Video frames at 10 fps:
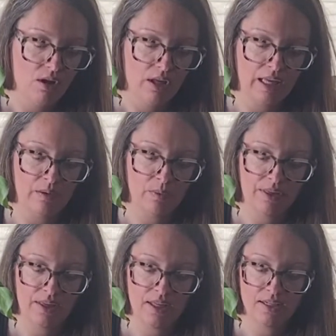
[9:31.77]
in
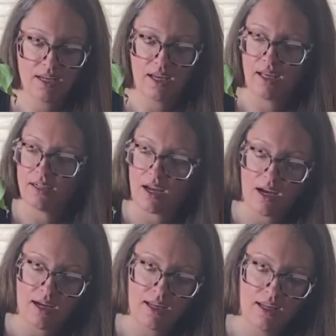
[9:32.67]
with it. And
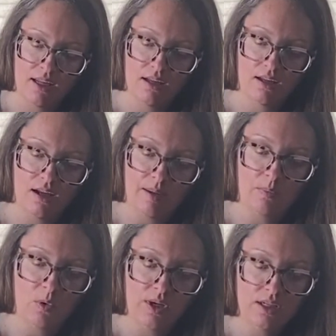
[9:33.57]
I'm
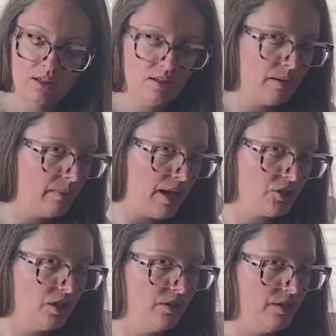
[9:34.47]

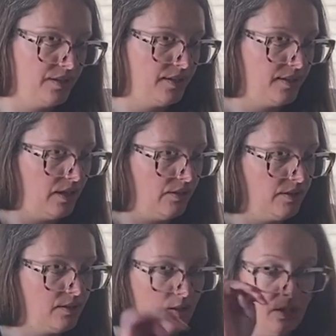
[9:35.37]
actually curious to see how
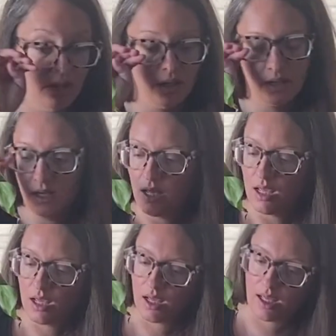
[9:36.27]
this is going to look.
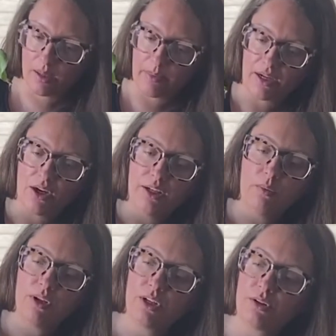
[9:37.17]
I kind of
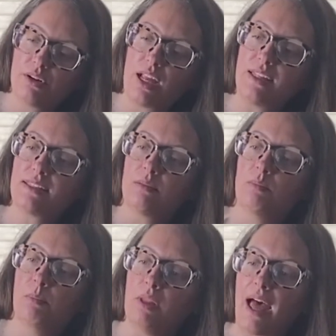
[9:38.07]
want to create some
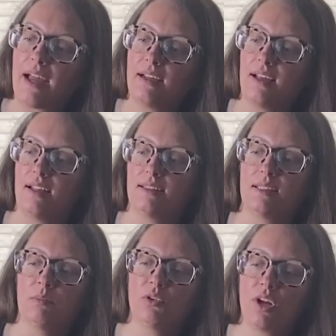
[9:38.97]
black and
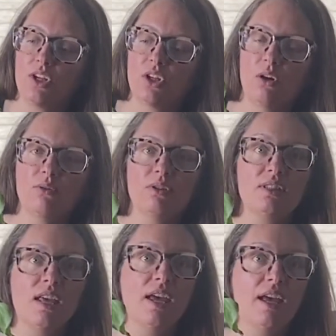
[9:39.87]
some gray
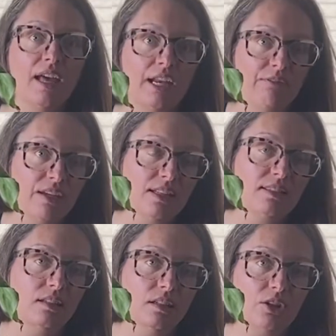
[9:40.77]
tones. And if it gets
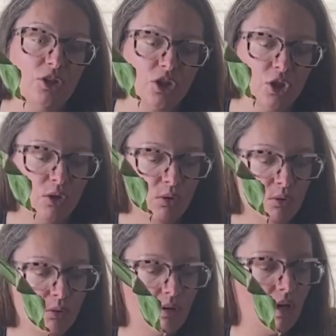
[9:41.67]
a little too